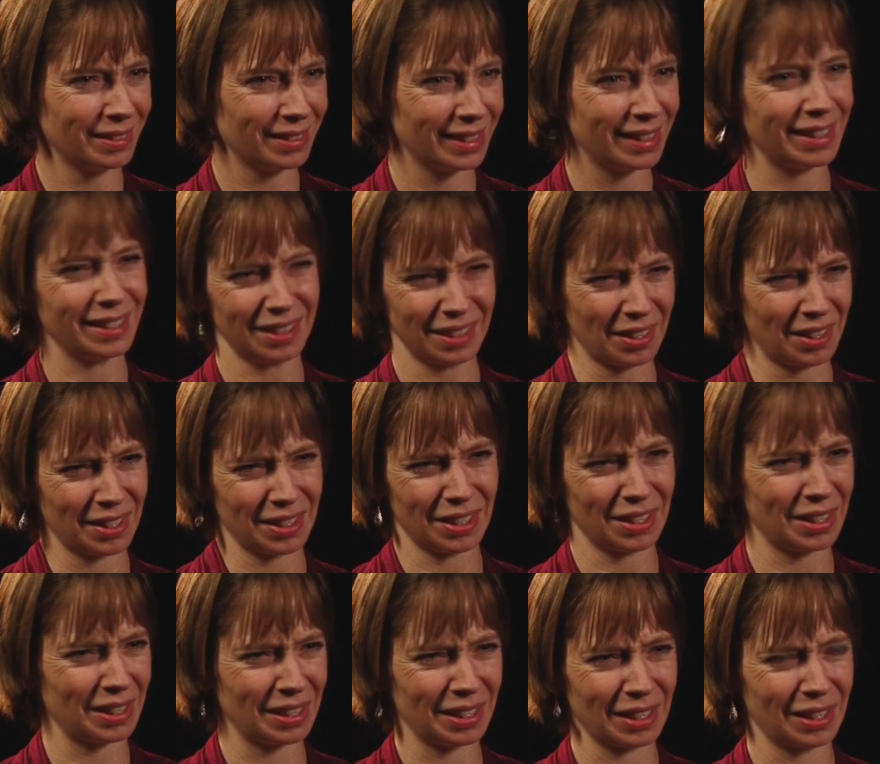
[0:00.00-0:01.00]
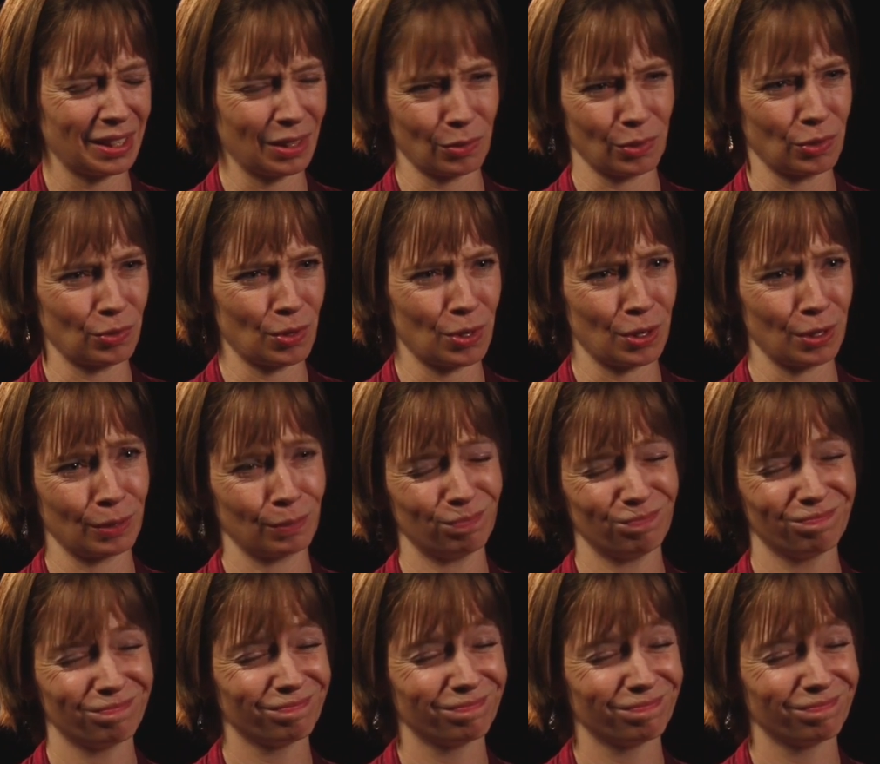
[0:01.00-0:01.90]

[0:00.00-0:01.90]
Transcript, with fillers: any signs that anything was wrong